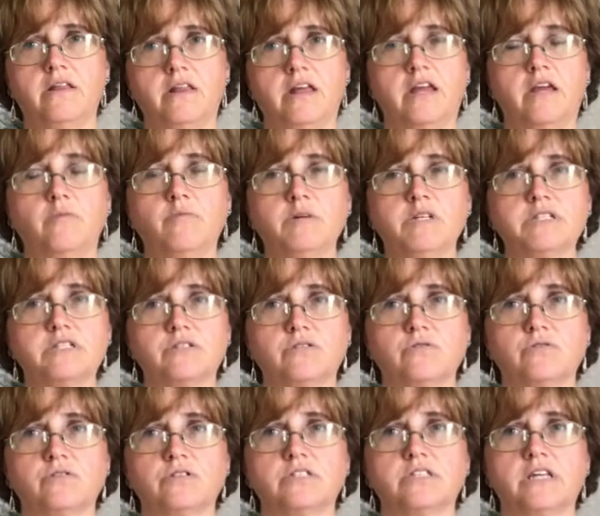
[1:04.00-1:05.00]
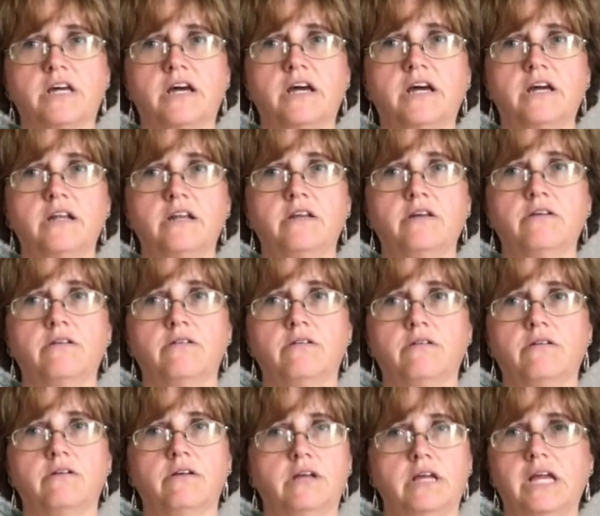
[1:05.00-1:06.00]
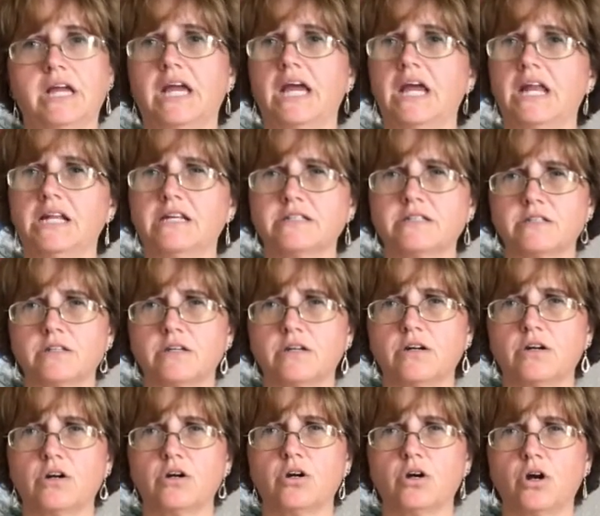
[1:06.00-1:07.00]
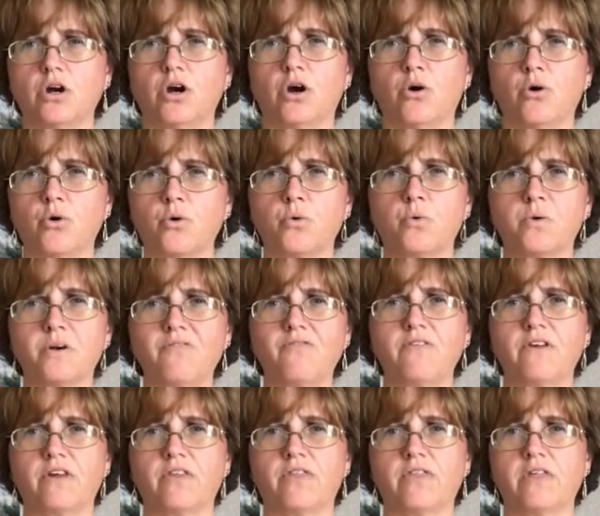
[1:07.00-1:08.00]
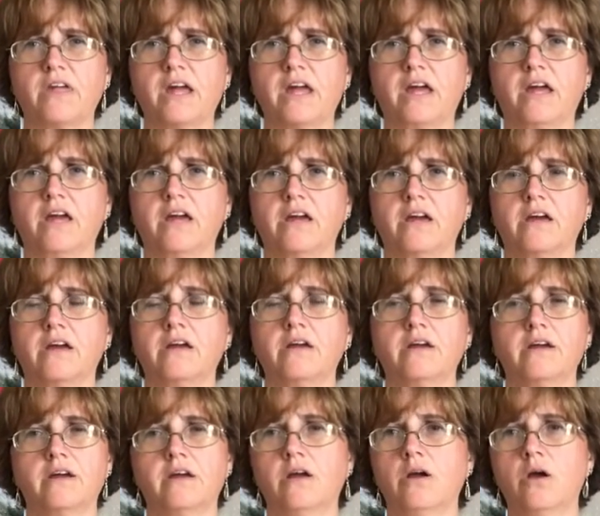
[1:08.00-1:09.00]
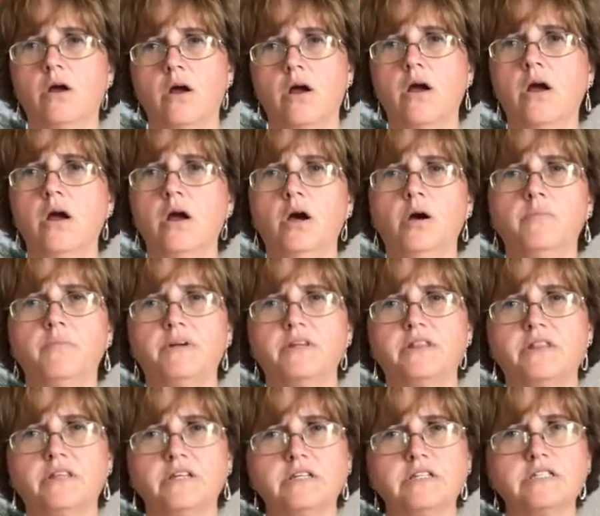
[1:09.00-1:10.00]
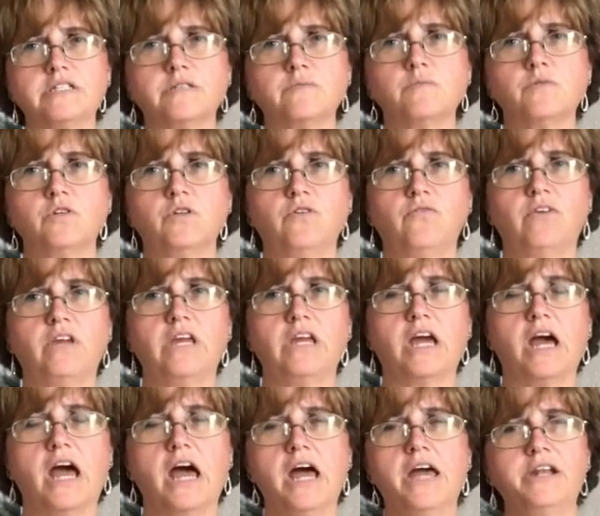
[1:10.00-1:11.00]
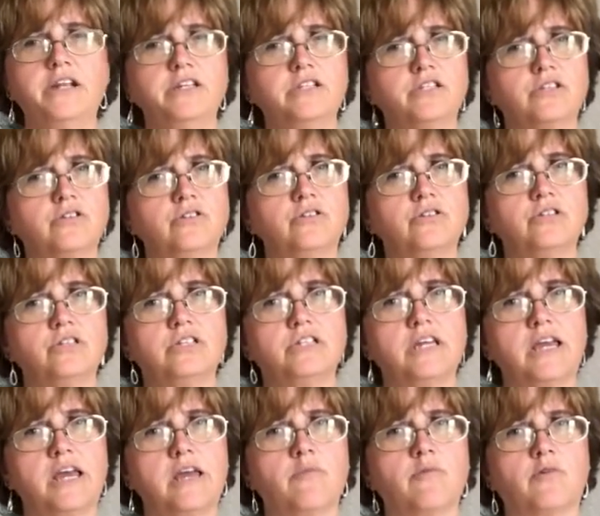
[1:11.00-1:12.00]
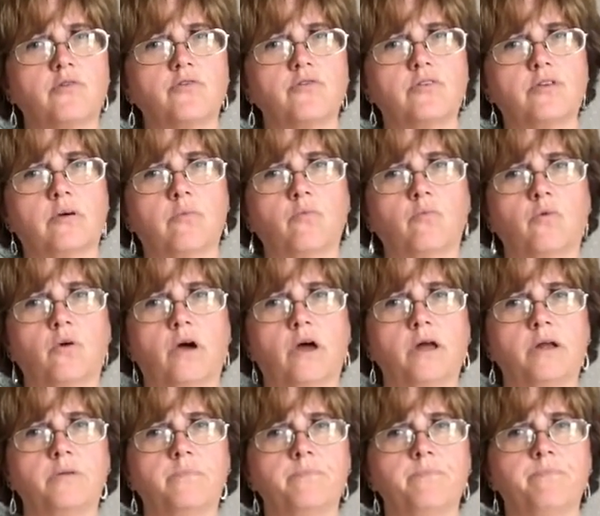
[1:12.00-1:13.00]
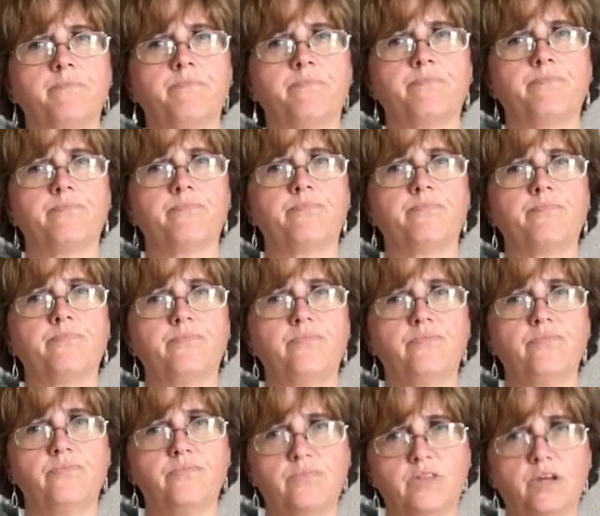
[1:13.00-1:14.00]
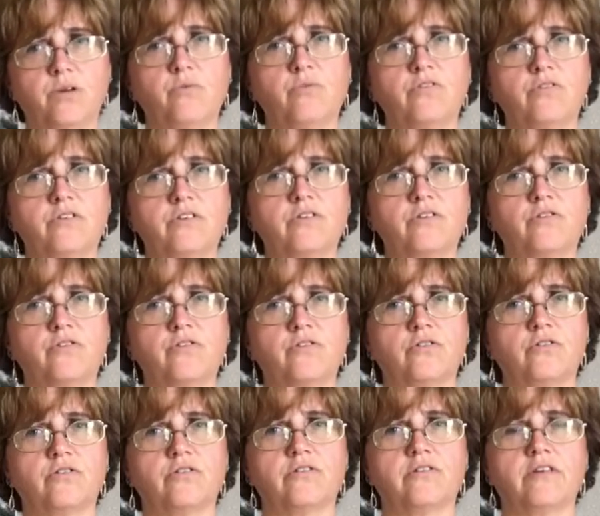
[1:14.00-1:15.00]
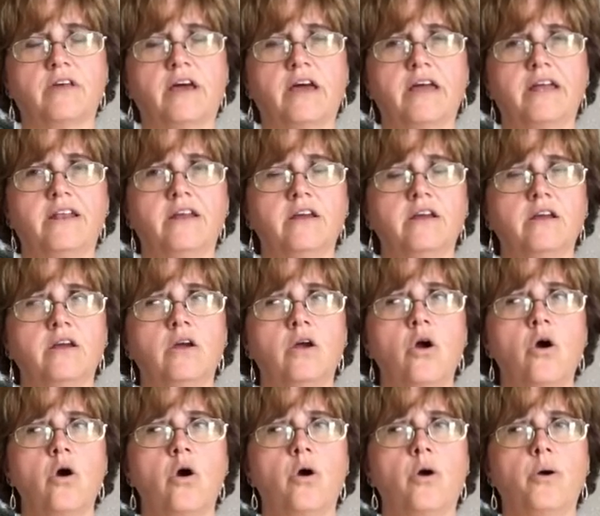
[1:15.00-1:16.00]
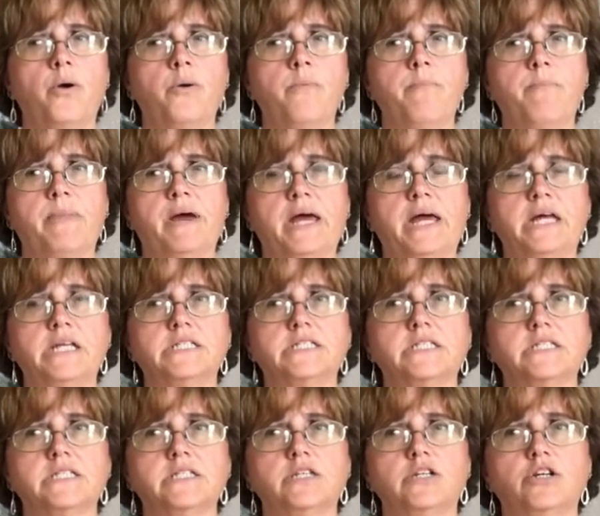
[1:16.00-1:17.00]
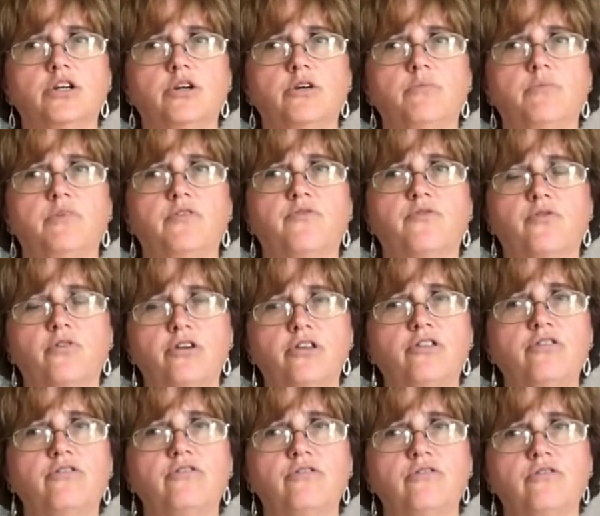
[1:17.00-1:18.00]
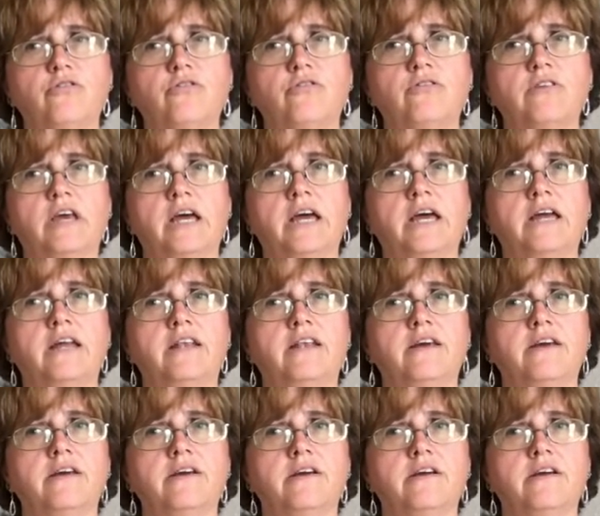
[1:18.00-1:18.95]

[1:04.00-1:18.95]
they commit suicide. And it's a horrific thing. But this movie kind of turned the tables somewhat. There was still suicide, but before the suicide,